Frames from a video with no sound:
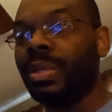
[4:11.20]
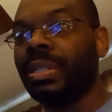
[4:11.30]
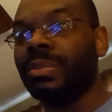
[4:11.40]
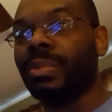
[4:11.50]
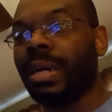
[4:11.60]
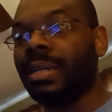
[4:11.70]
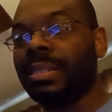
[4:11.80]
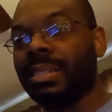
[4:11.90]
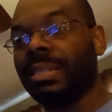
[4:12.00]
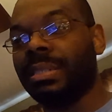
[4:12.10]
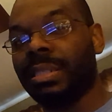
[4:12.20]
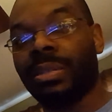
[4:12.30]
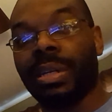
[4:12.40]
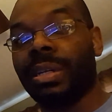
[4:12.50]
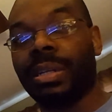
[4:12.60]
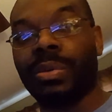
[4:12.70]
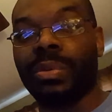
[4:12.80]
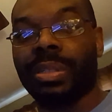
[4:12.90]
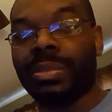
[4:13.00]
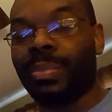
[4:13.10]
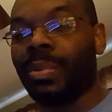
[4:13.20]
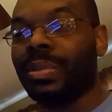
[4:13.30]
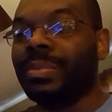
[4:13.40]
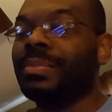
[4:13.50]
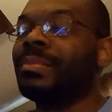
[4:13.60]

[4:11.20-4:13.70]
Really, but I, so they they don't get spoiled.